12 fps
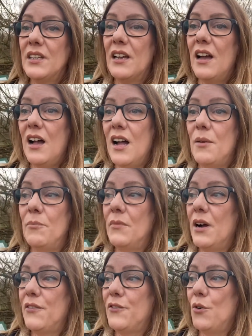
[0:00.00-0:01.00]

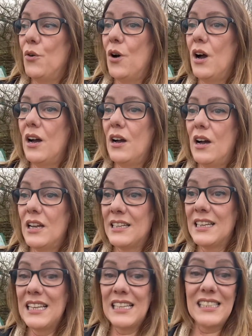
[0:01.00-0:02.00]
I thought I
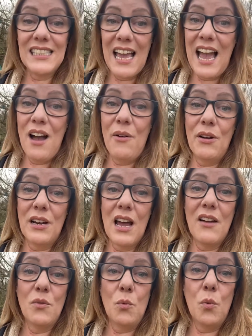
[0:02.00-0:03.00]
need to get out and
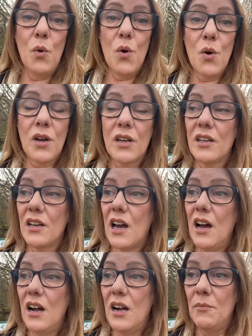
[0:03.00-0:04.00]
have a walk.
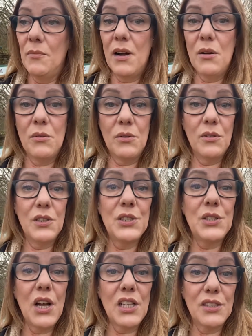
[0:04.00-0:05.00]
I'm
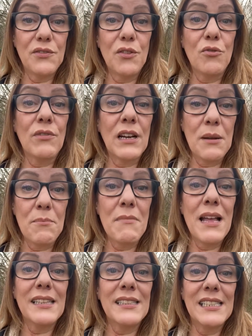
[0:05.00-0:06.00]
starting to feel really
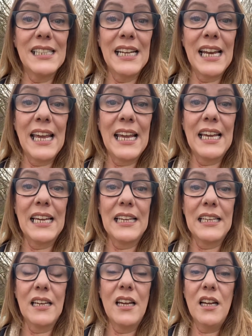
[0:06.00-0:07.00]

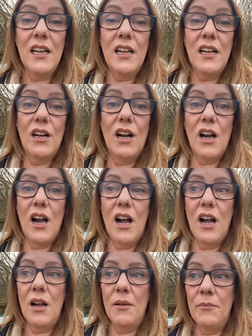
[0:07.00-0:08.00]
mentally
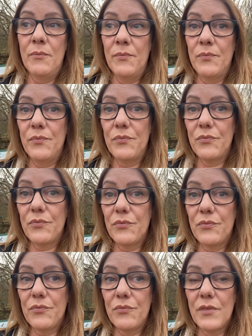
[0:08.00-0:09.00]

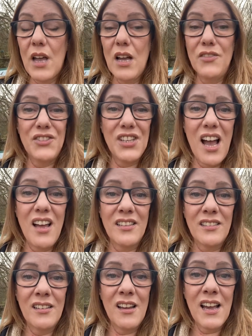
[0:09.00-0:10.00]

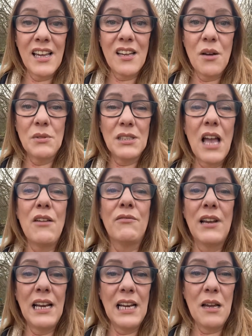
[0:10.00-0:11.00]
undone. Like I was getting
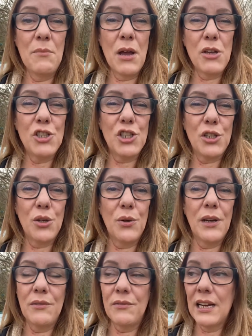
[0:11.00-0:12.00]
really emotional
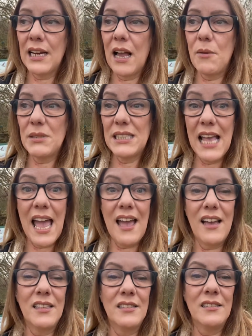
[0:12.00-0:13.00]
and really
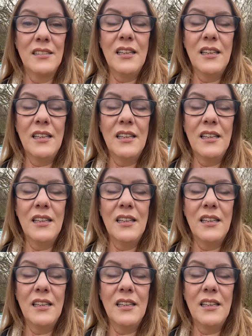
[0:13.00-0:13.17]
upset, and